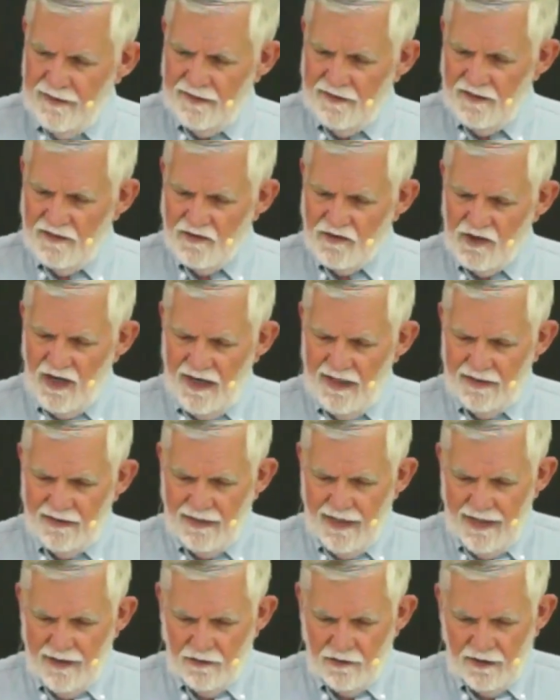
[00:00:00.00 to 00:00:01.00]
The
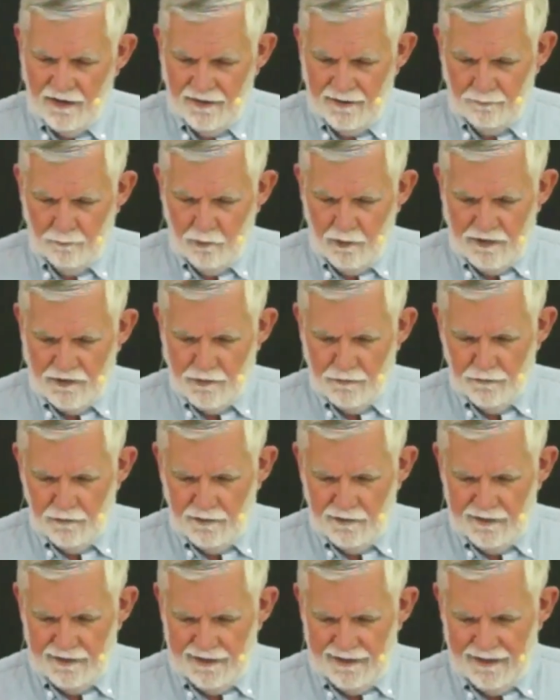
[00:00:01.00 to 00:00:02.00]
designed outcome was
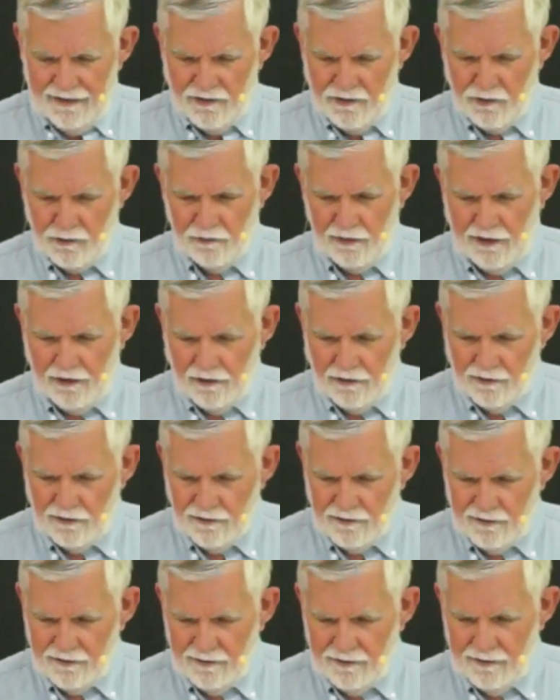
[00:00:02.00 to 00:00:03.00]
for
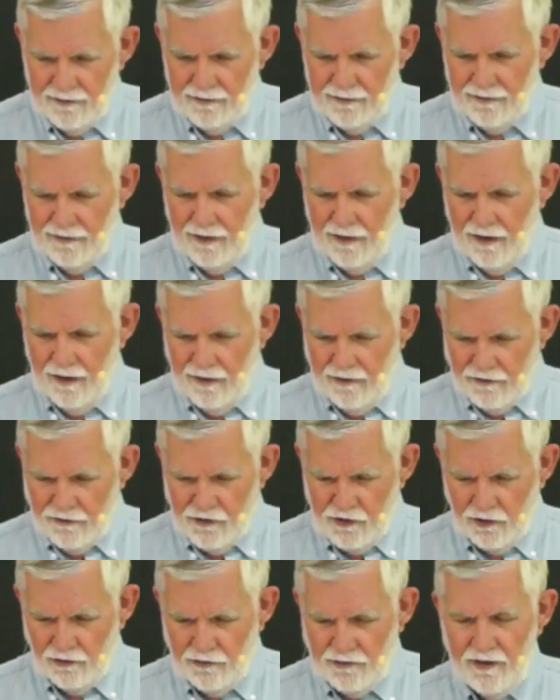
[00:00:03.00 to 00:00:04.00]
Israel
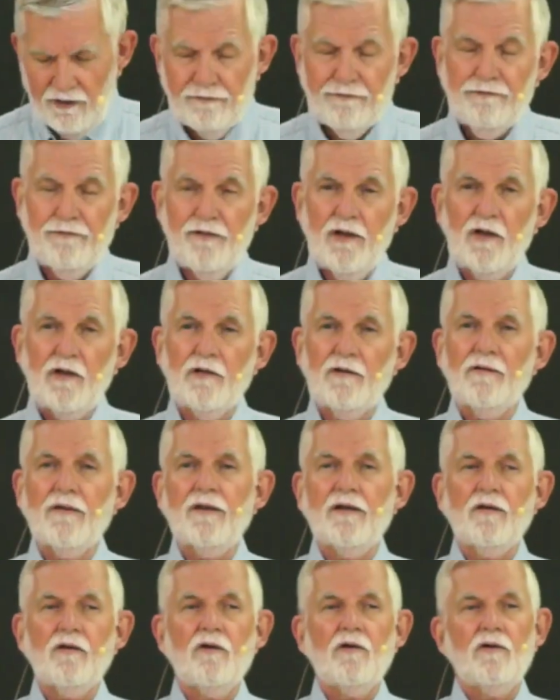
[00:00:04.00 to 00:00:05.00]
also to
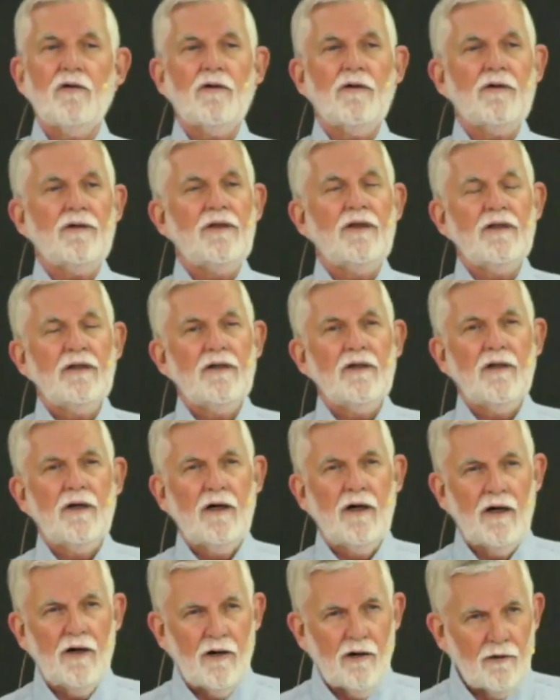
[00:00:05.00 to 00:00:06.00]
fear the Lord
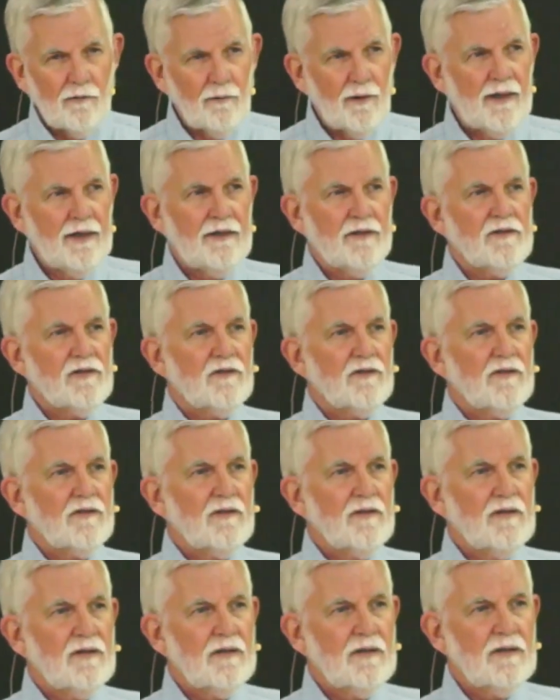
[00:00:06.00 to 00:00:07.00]
always.